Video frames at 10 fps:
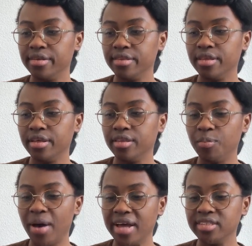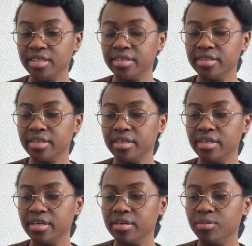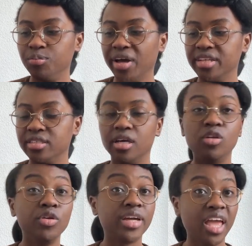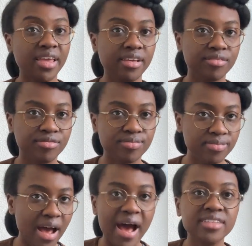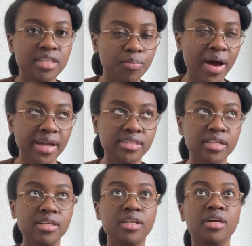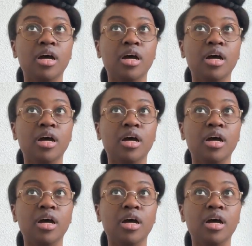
the pattern. But looking at the pattern,